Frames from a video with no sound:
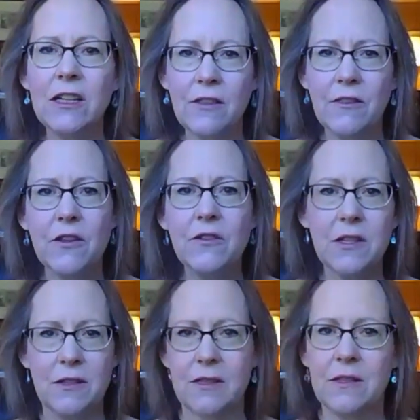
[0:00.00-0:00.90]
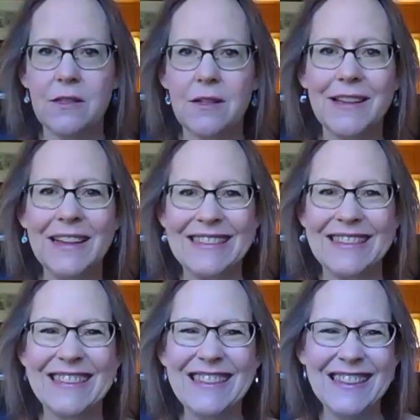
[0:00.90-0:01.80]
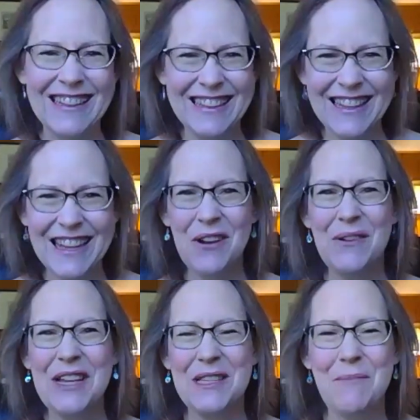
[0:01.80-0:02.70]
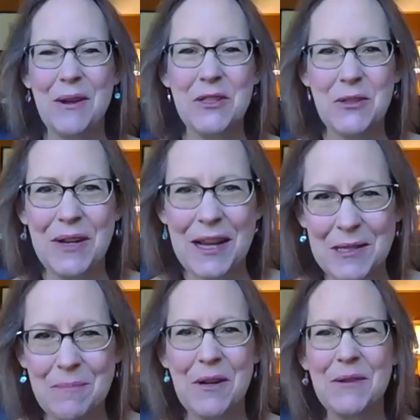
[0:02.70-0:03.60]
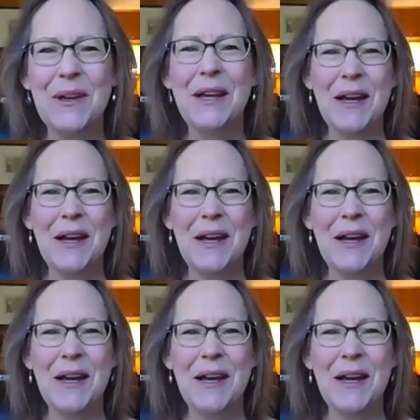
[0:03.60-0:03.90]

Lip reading: enthusiast as opposed to an expert.